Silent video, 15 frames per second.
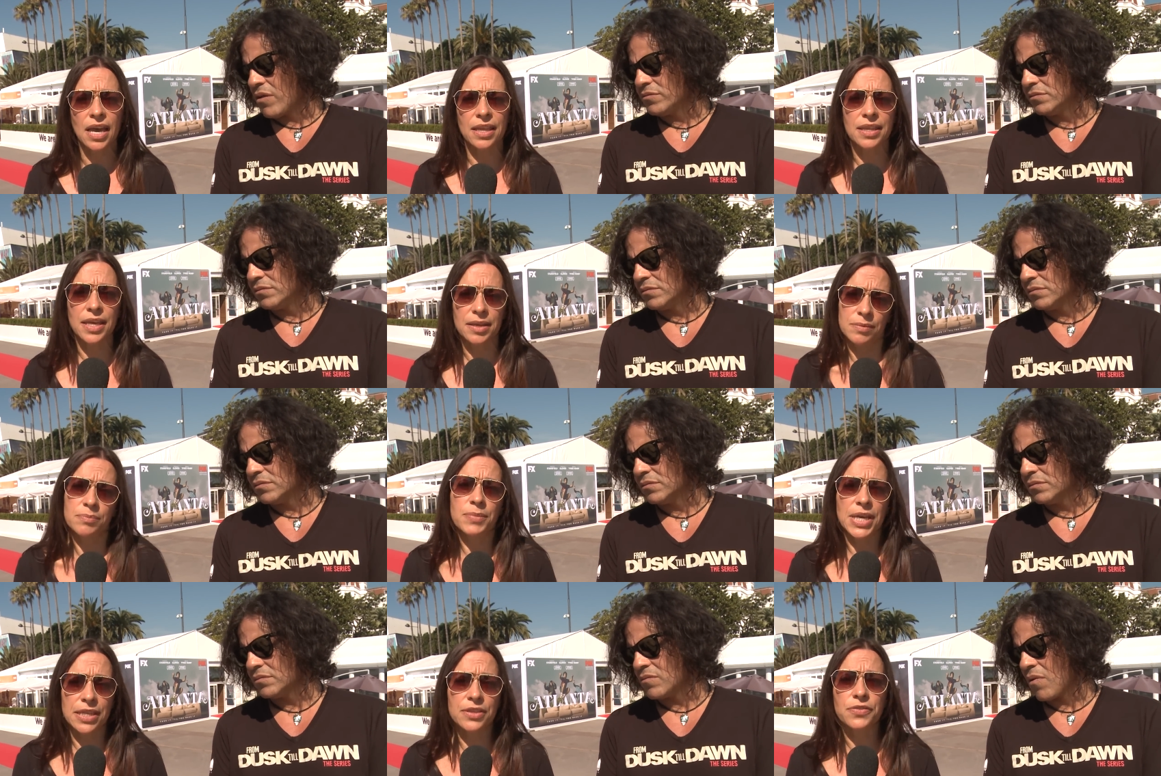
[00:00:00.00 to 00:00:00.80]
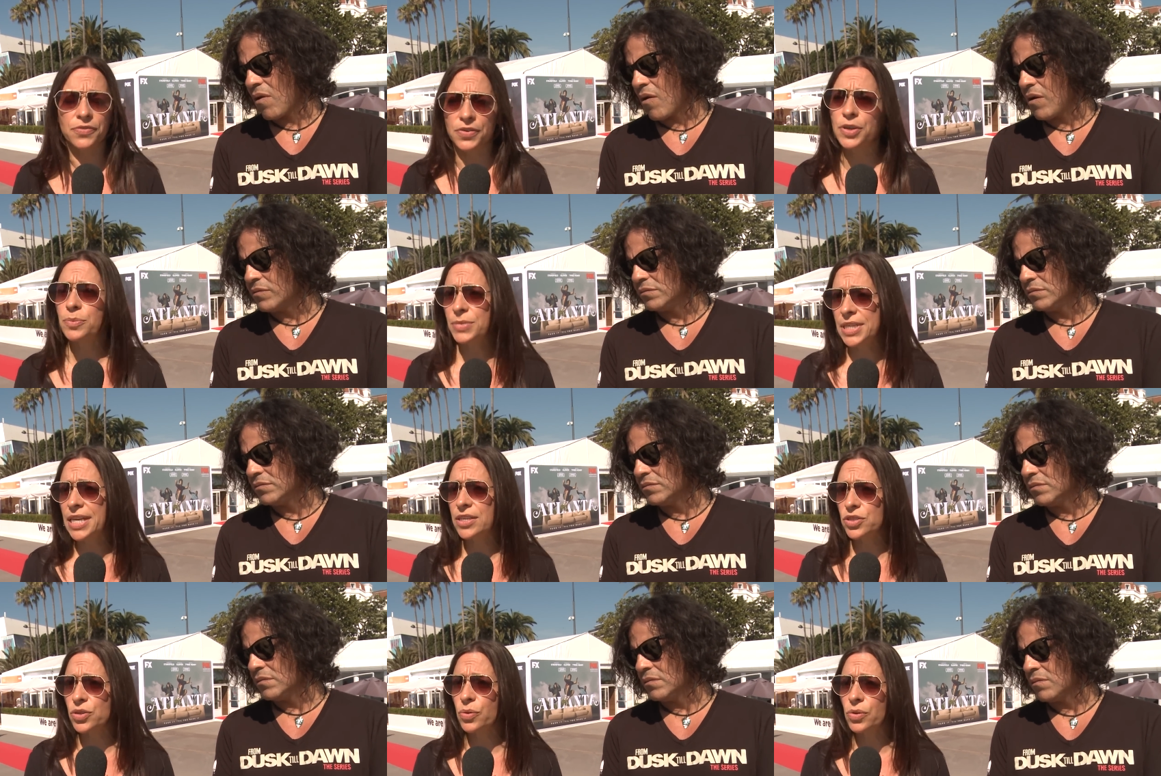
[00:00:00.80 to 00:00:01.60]
Speaker 1: that made the film
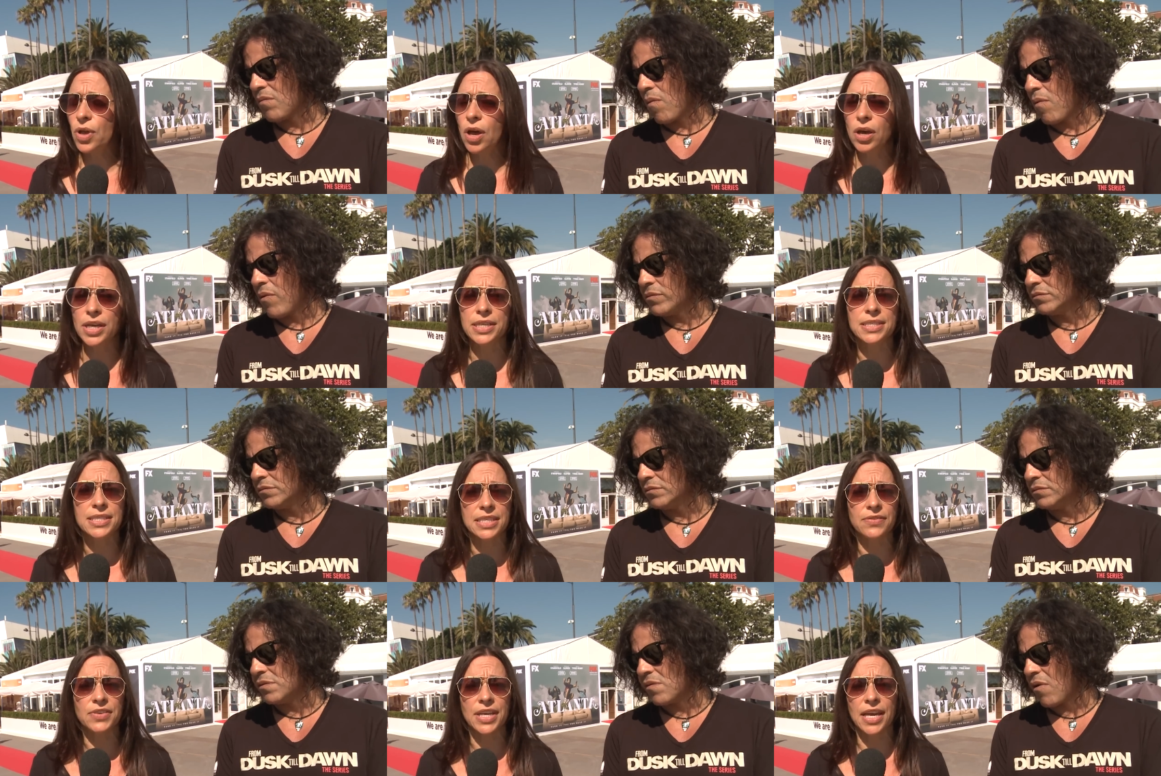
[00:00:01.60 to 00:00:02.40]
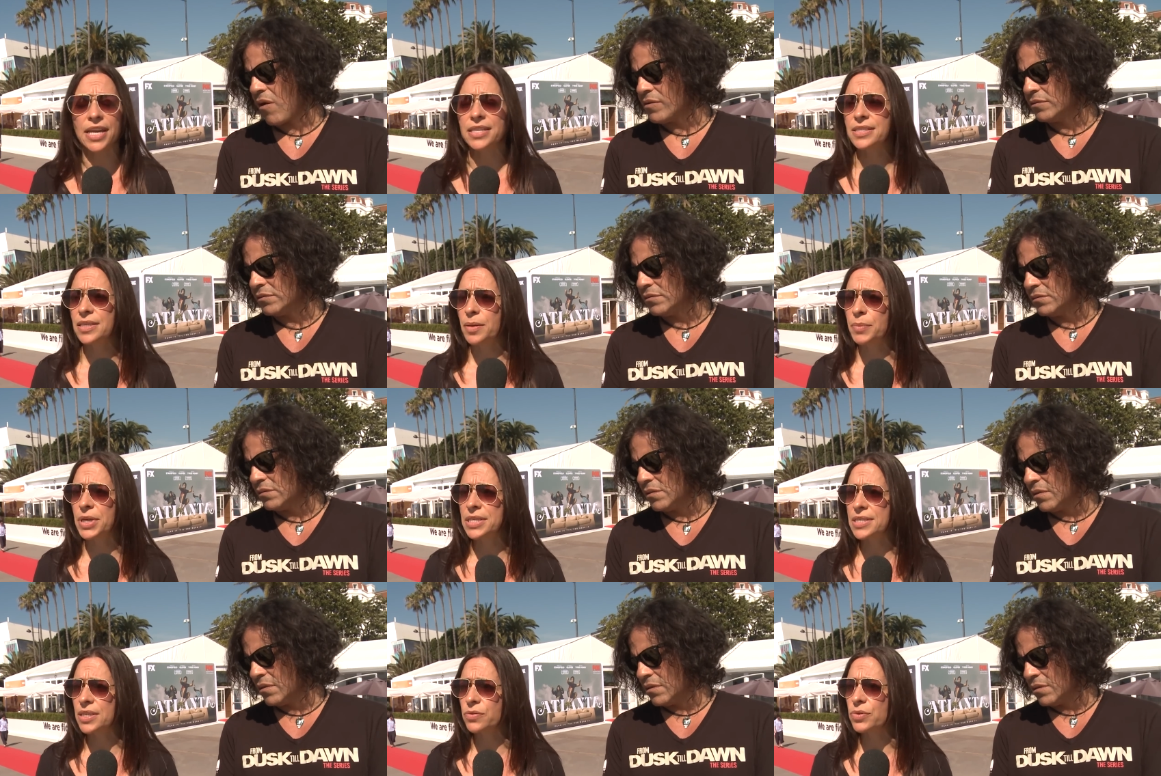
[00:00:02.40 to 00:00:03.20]
take so long. And Stevie has
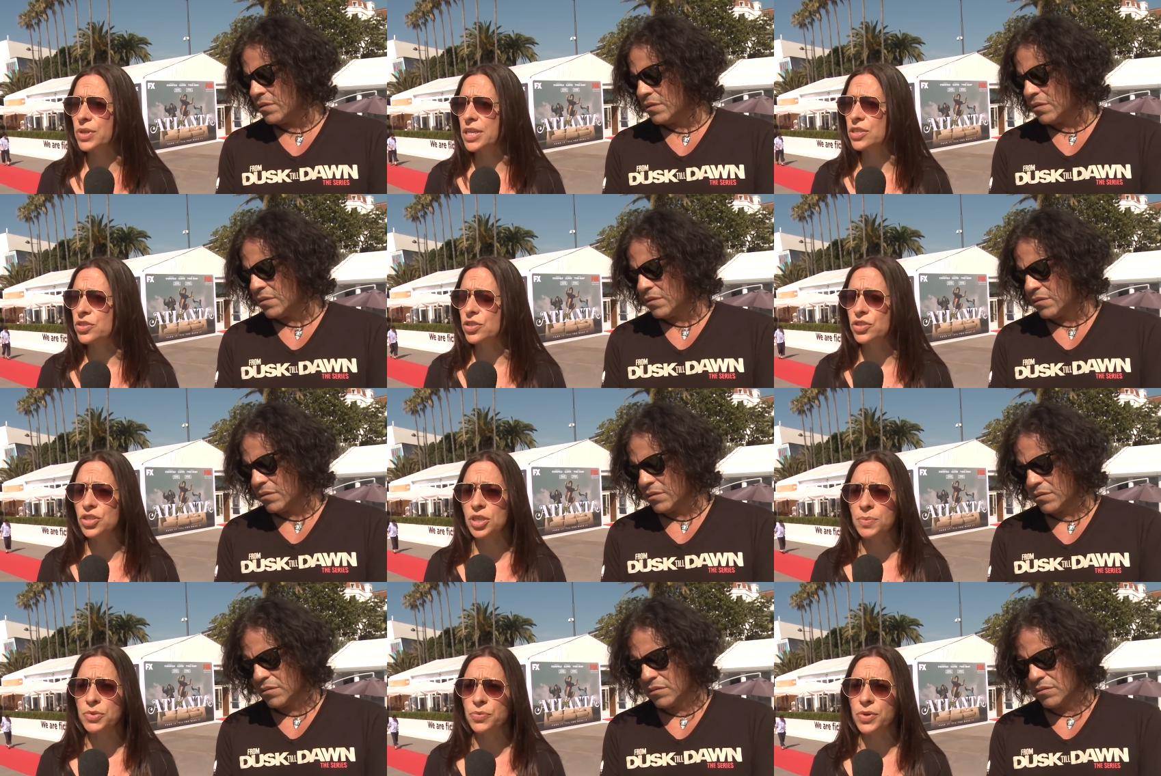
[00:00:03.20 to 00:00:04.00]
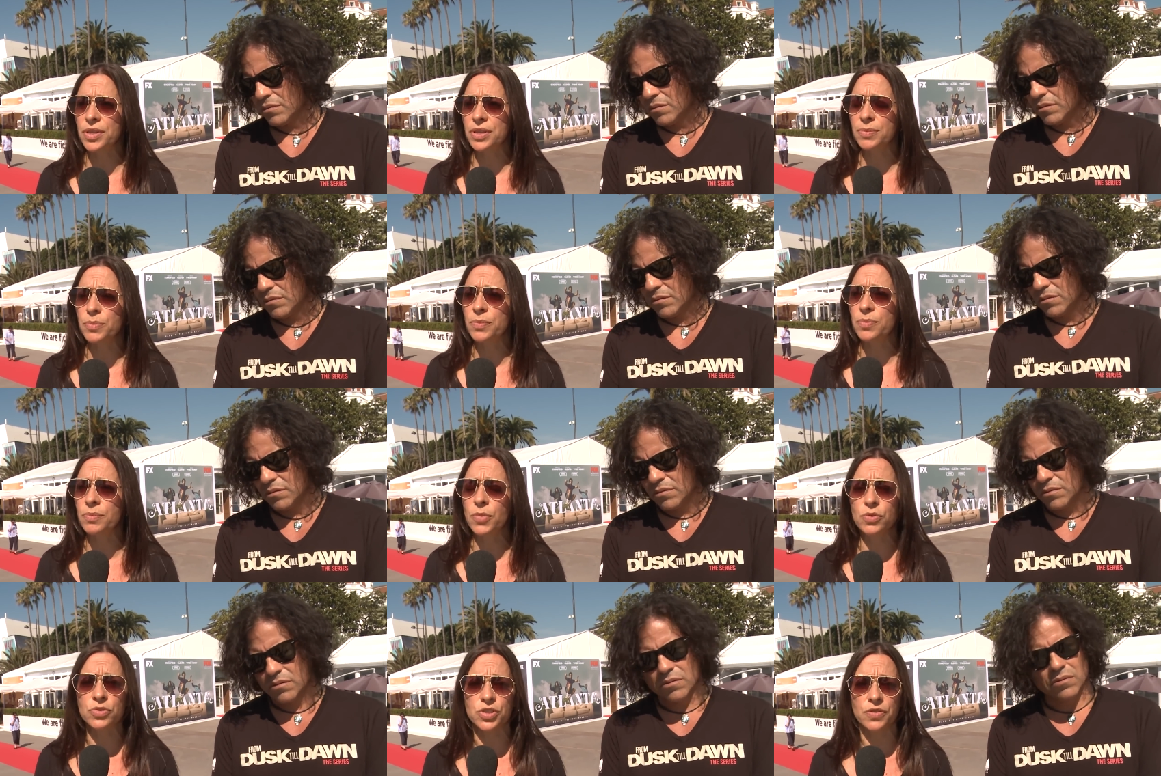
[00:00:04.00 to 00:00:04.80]
amazing relationships with
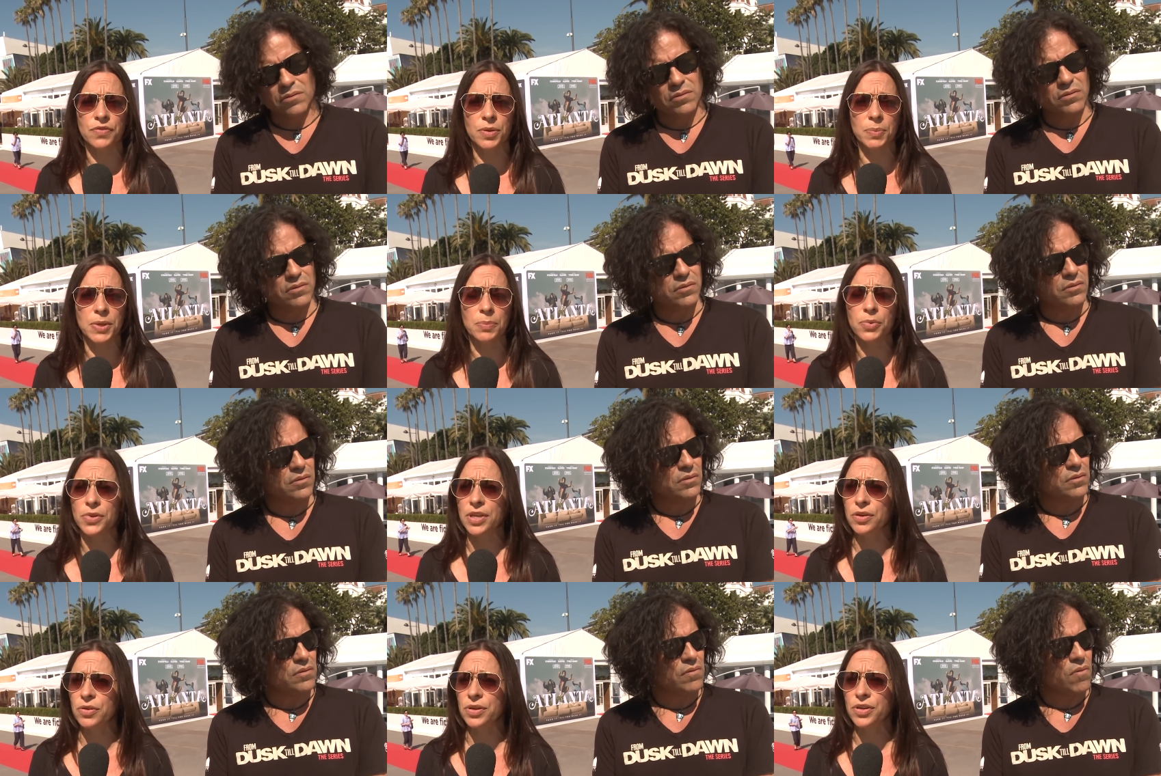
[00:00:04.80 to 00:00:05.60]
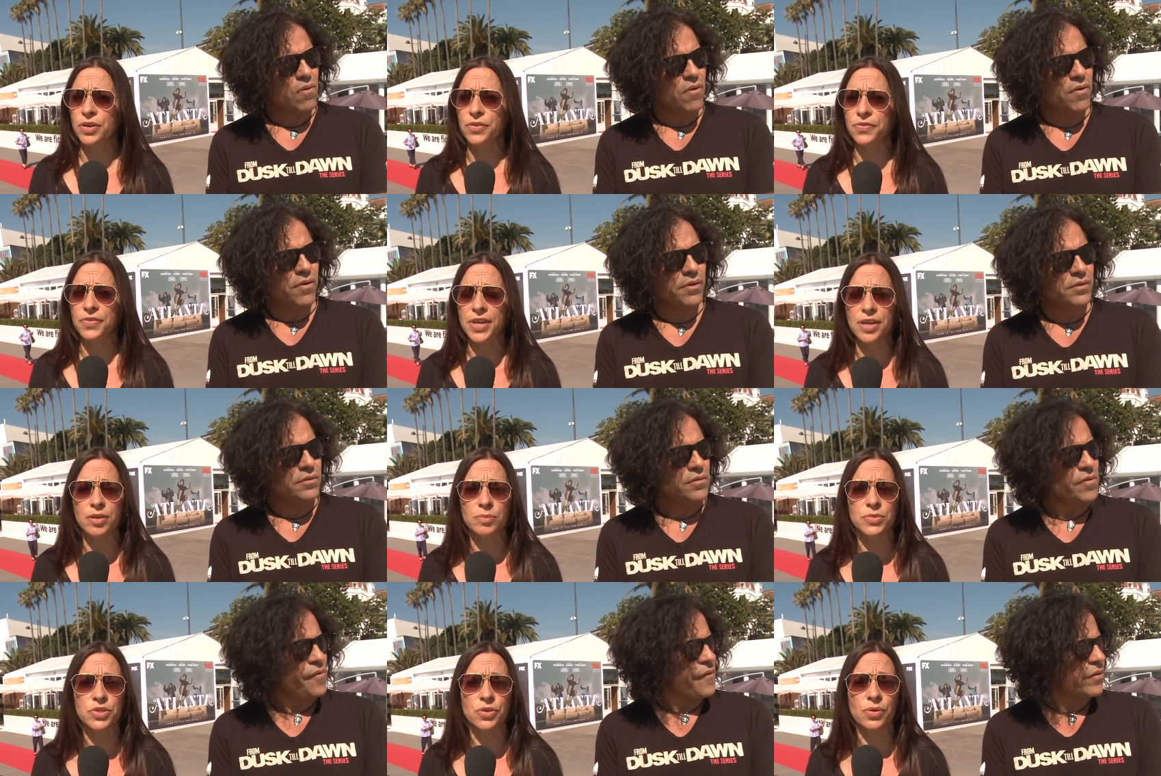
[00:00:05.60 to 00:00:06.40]
most of the people that are in our
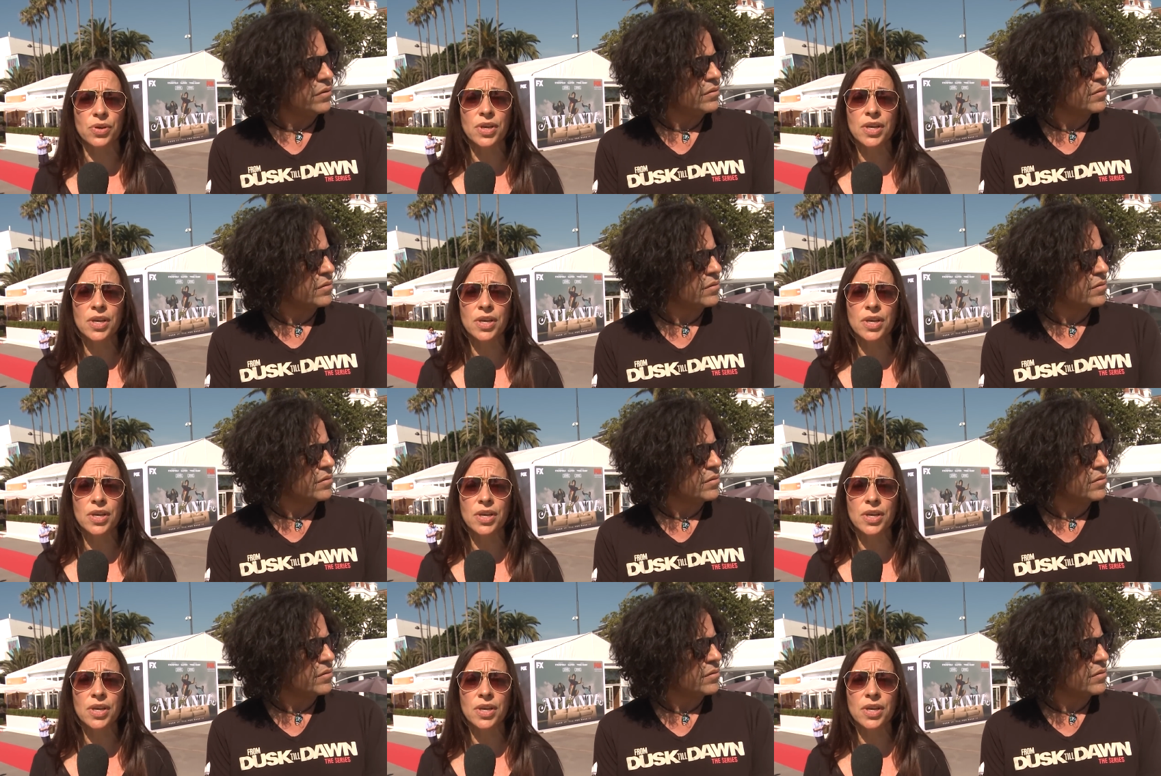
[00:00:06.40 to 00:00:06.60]
film, so